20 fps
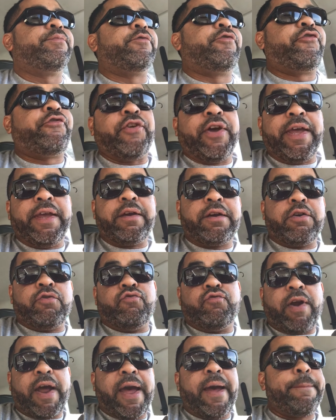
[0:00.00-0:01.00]
fake
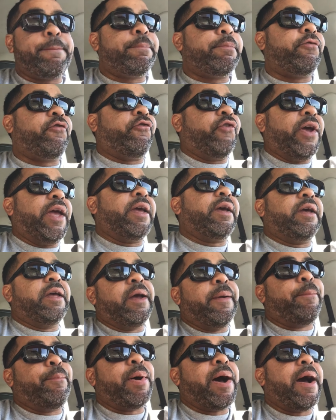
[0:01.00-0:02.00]
rap, fake
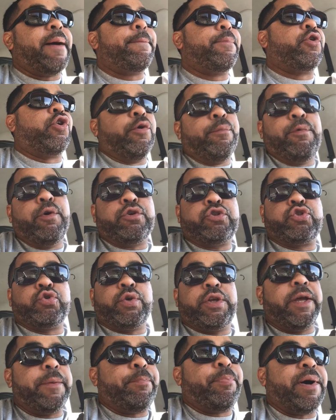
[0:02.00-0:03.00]
hip hop, commercial
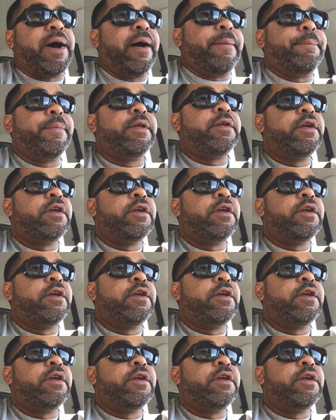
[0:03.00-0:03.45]
hip hop.